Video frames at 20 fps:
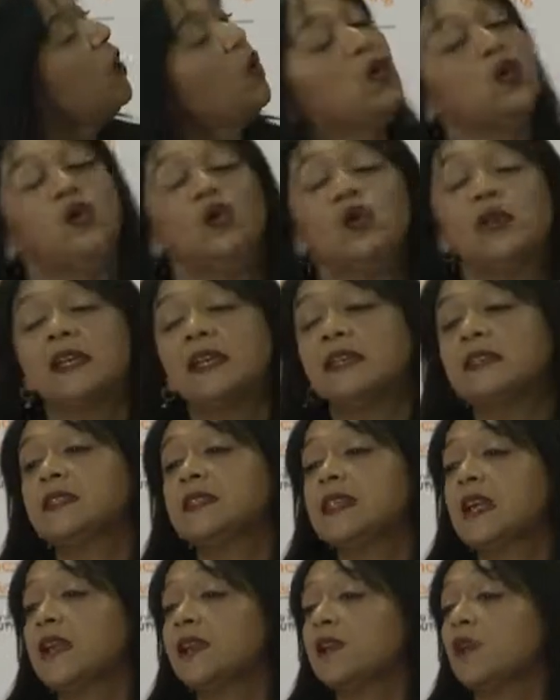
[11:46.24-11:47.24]
You can
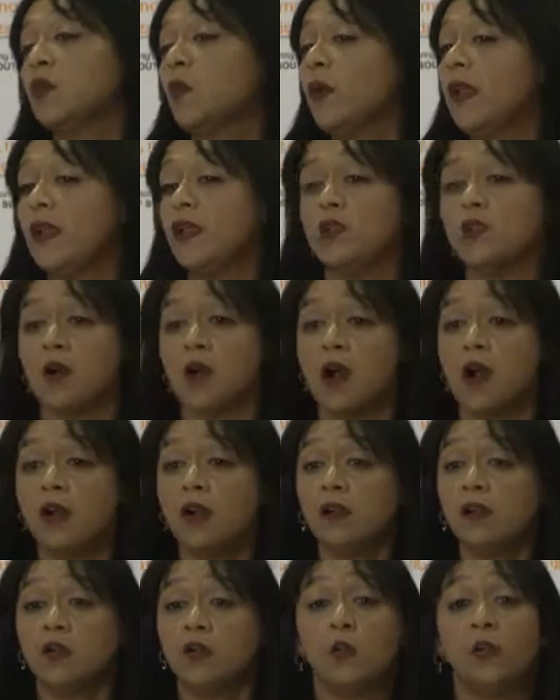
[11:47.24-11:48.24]
track where you
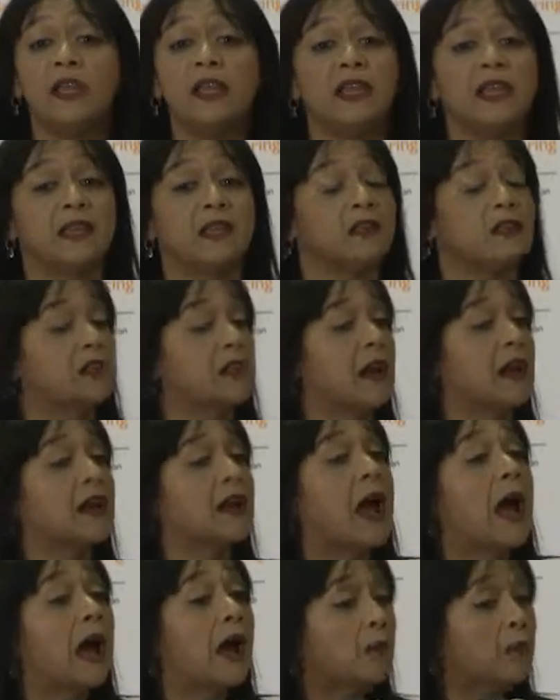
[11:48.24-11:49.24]
are. We can track
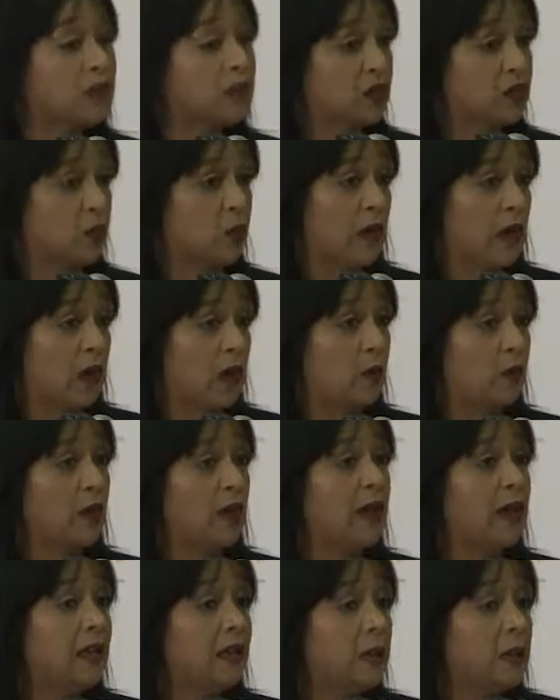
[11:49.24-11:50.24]
how much we
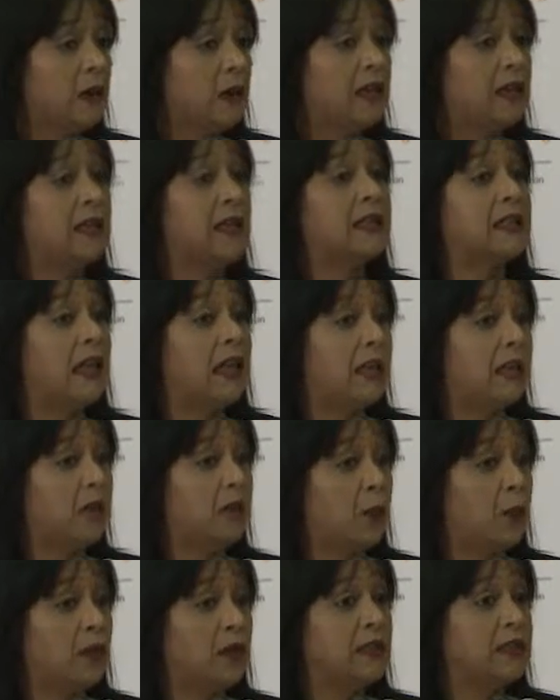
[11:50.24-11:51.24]
owe anybody at any
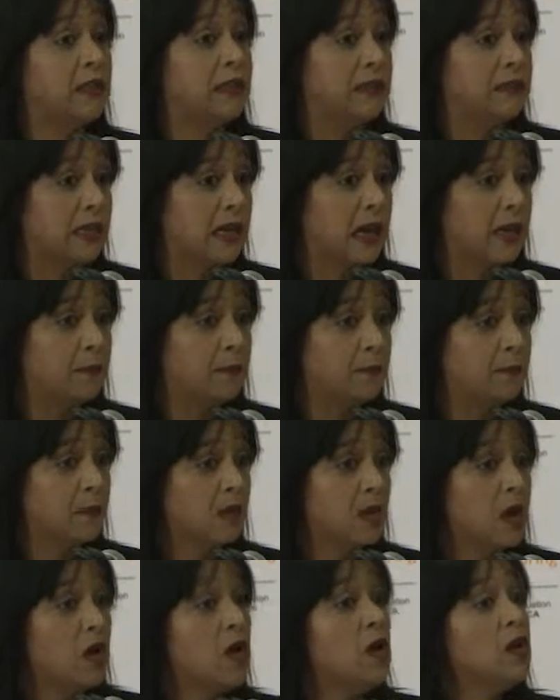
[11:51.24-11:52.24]
point in time.
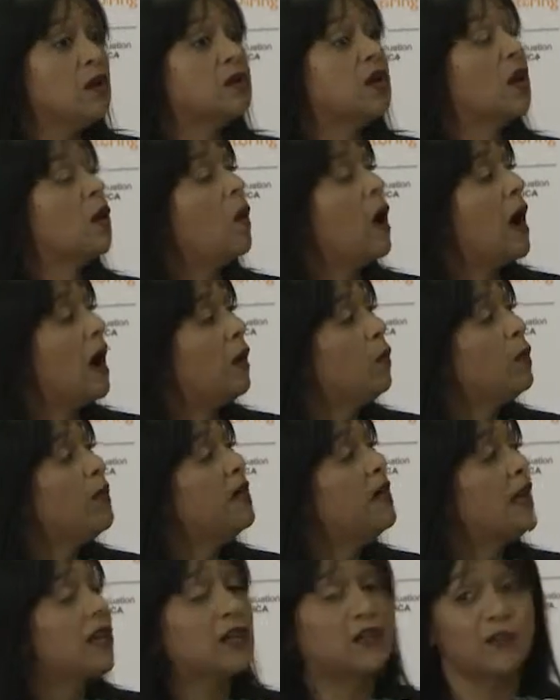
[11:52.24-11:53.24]
So
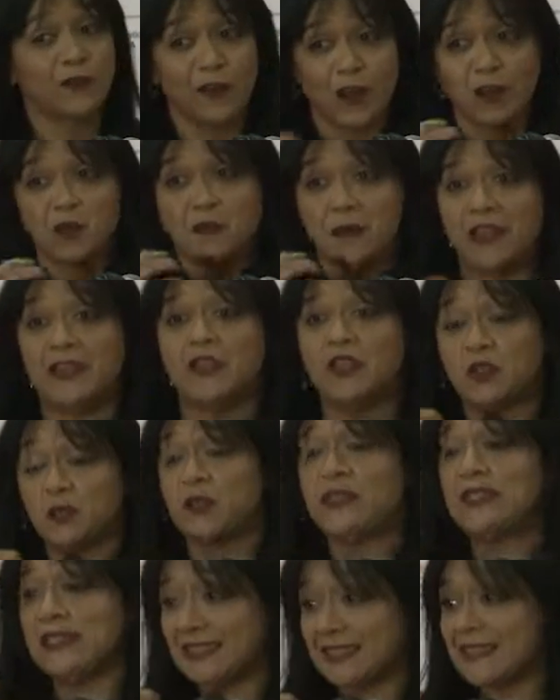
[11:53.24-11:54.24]
our cash flow
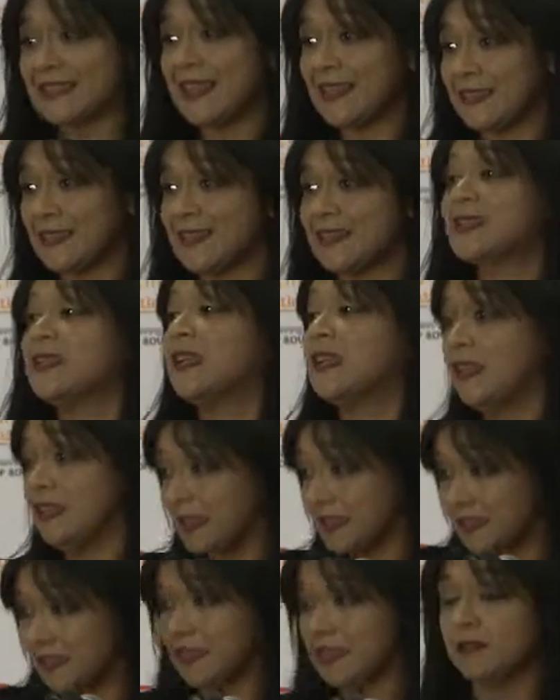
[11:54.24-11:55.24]
management in StatsSA
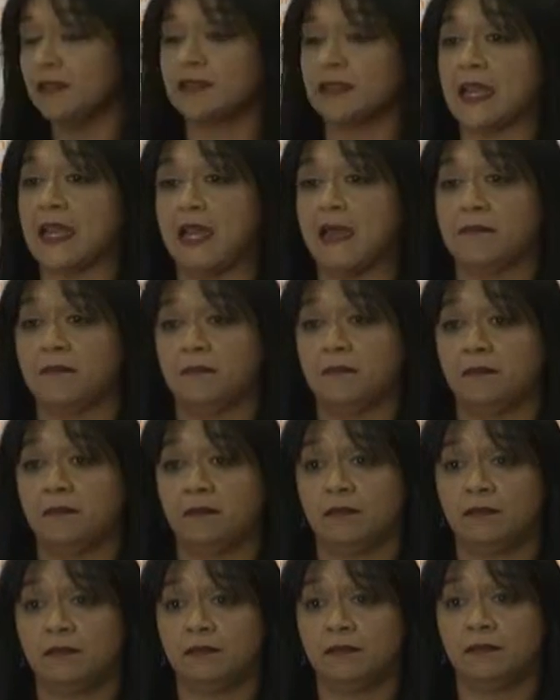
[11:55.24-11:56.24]
is real time.
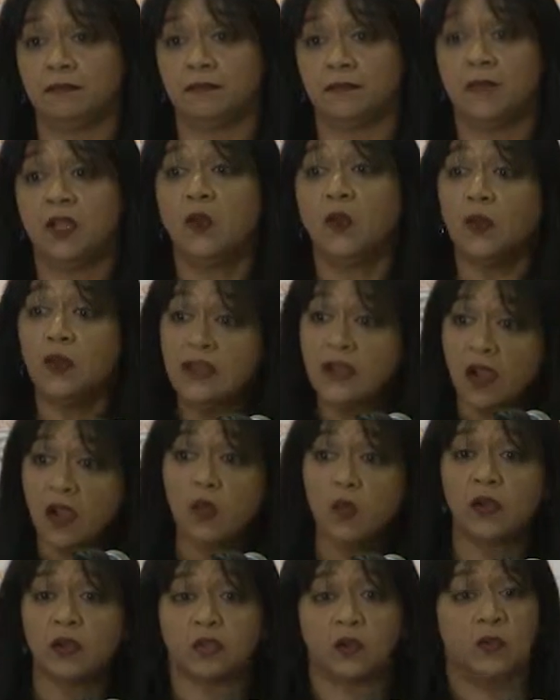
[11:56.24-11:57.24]
We know
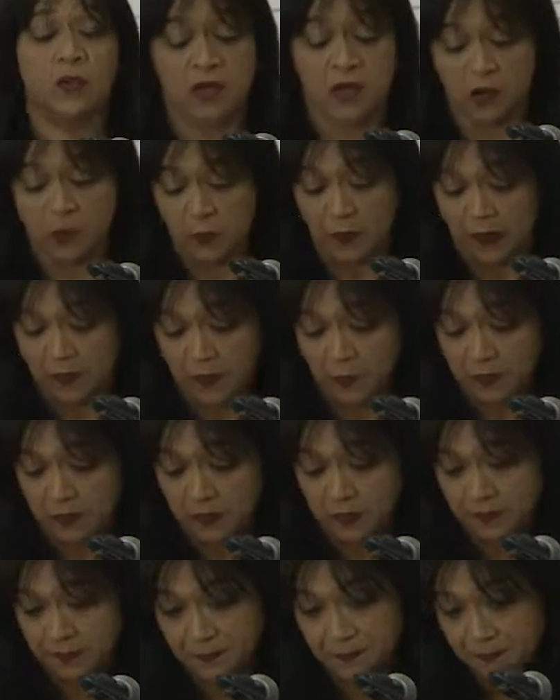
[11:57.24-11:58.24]
what we owe
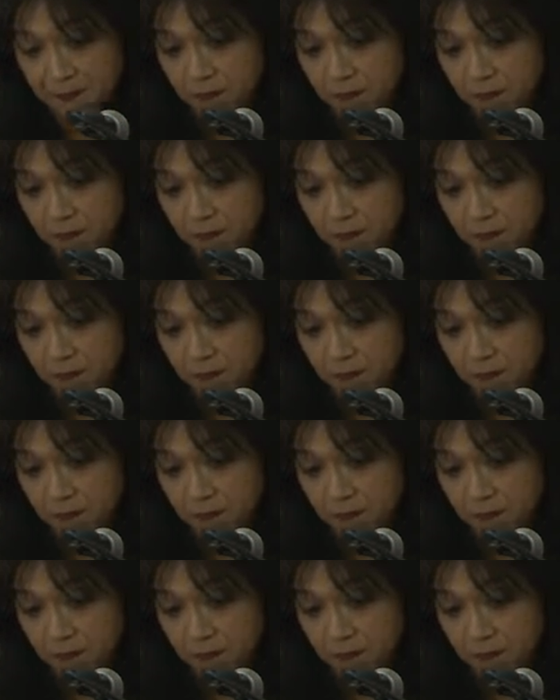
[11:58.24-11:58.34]
people.